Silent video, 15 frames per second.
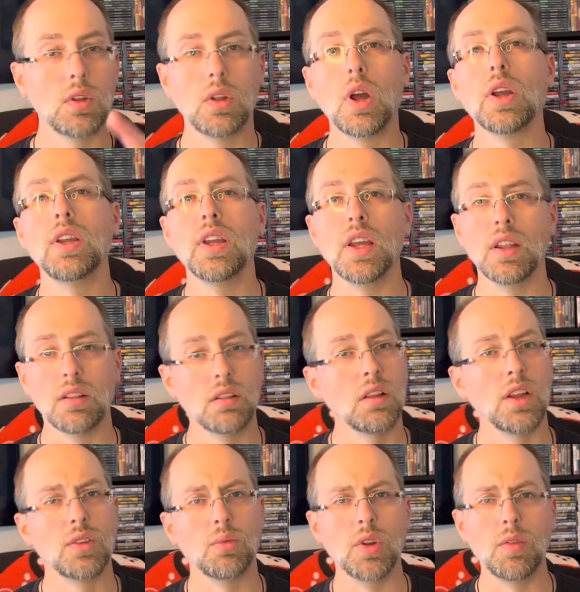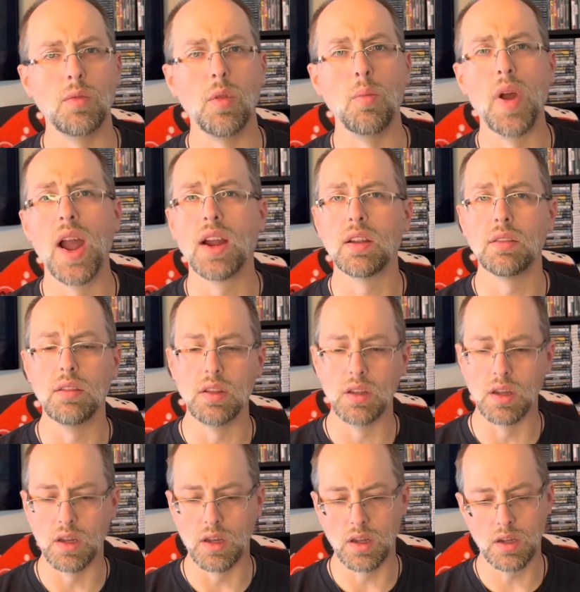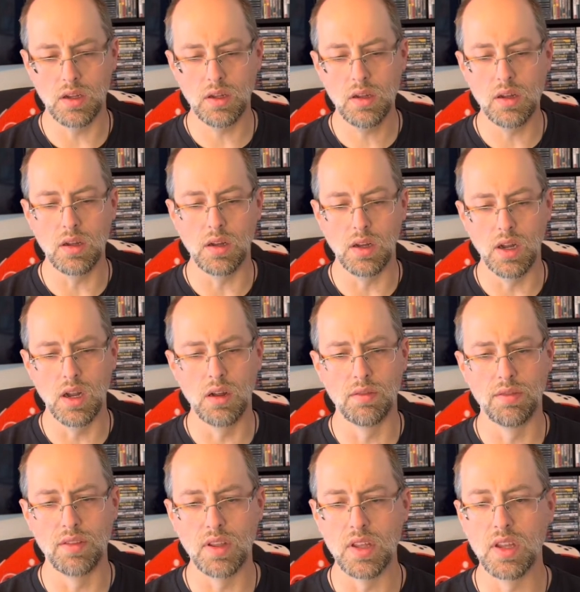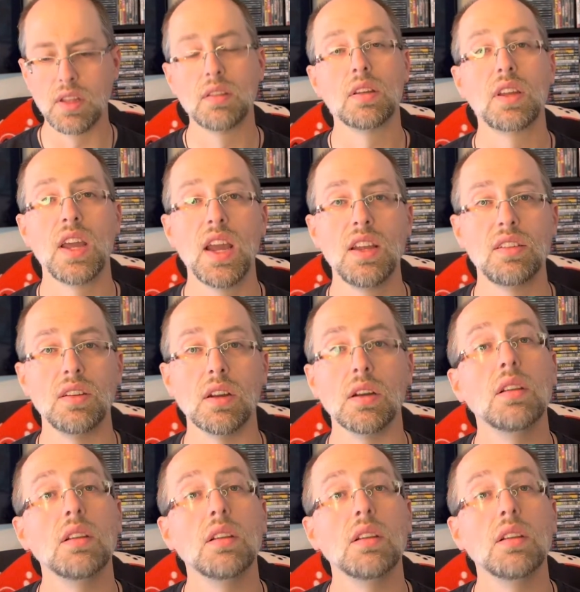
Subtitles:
Again, let's read from the back of the the case here to